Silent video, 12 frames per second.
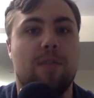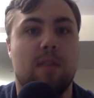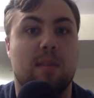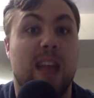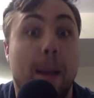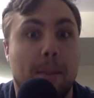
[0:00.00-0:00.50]

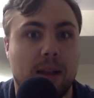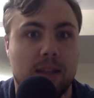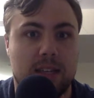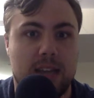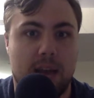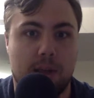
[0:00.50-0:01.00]
snapping
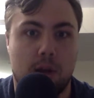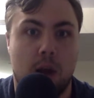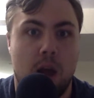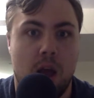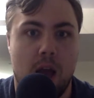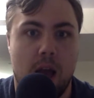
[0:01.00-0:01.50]
together,
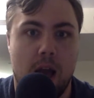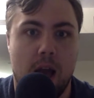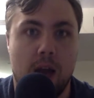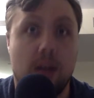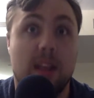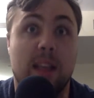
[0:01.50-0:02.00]

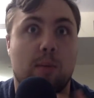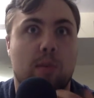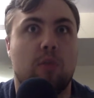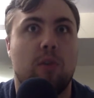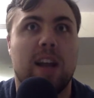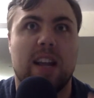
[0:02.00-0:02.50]
and that's what's
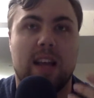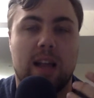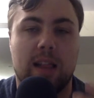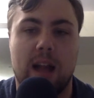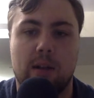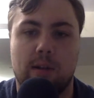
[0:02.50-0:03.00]
creating
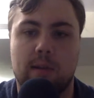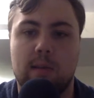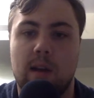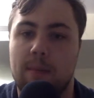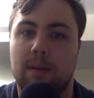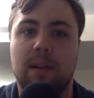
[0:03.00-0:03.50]
that louder
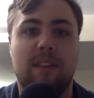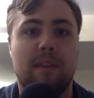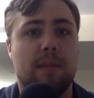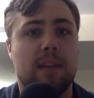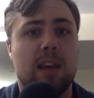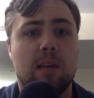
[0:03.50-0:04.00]
sound. But if
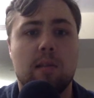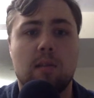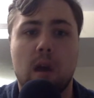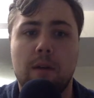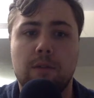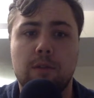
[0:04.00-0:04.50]
I'm singing
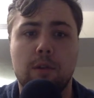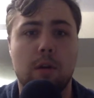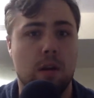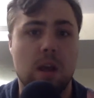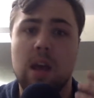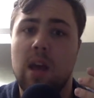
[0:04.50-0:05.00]

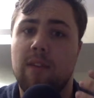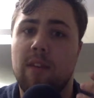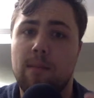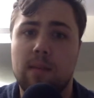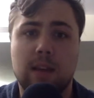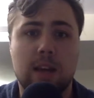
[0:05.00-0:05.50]
softer, if
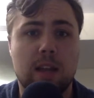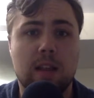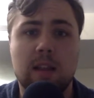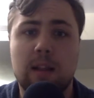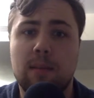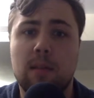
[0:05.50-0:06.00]
I'm singing a
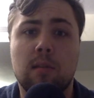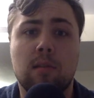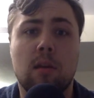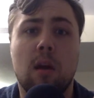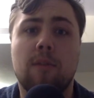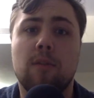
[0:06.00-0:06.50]
little bit
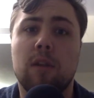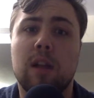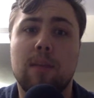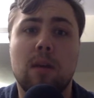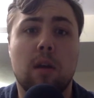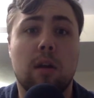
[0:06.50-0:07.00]
softer, and
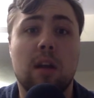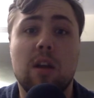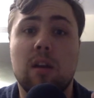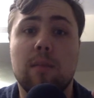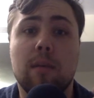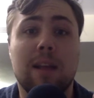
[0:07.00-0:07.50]
I'm here and
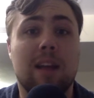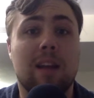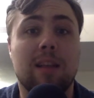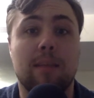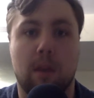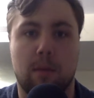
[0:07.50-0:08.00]
you can barely
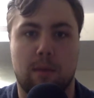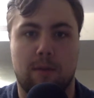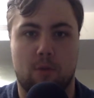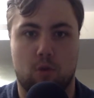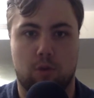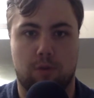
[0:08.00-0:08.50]
hear me, now my vocal